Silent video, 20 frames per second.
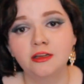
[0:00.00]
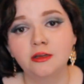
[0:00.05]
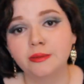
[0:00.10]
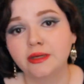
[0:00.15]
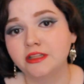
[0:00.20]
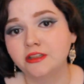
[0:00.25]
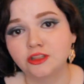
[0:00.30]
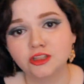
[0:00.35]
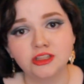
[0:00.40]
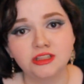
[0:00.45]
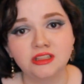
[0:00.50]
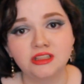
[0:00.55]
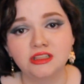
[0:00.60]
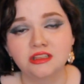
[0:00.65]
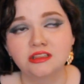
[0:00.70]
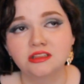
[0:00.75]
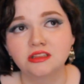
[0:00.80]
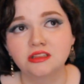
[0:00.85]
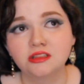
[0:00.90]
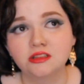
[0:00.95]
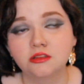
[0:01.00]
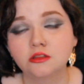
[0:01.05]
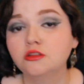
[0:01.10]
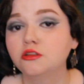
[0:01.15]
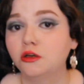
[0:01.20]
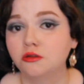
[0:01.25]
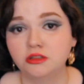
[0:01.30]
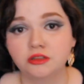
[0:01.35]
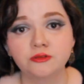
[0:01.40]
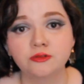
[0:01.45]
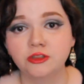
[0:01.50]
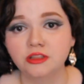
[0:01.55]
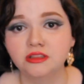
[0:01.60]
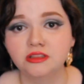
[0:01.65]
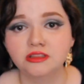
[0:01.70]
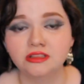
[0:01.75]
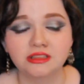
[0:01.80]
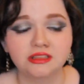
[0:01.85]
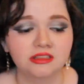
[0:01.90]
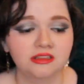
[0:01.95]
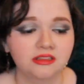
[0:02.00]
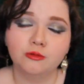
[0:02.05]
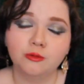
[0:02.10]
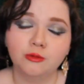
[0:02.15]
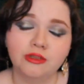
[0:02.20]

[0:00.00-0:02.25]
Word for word: and the Banshee is no different.